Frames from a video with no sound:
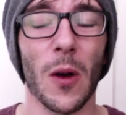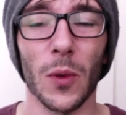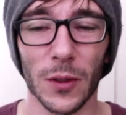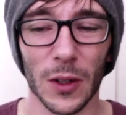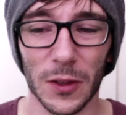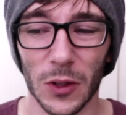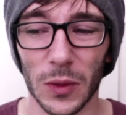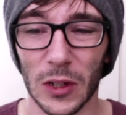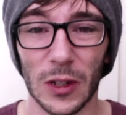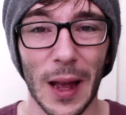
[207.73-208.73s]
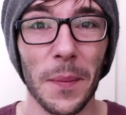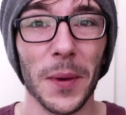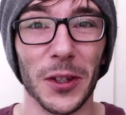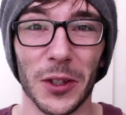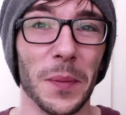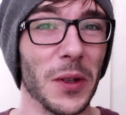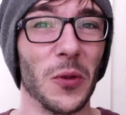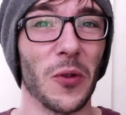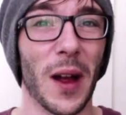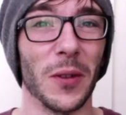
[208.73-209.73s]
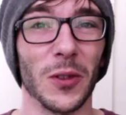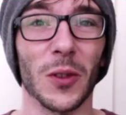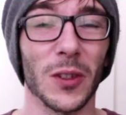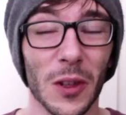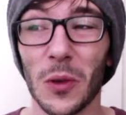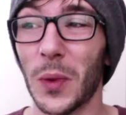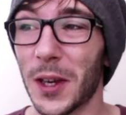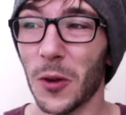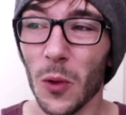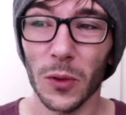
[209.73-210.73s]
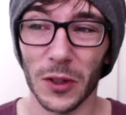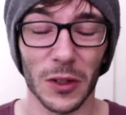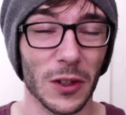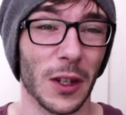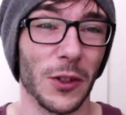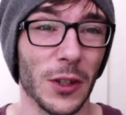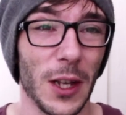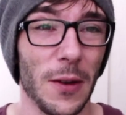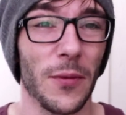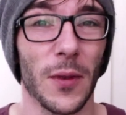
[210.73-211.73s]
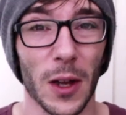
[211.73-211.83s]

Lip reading: I want us to establish a middle ground so that we can all just achieve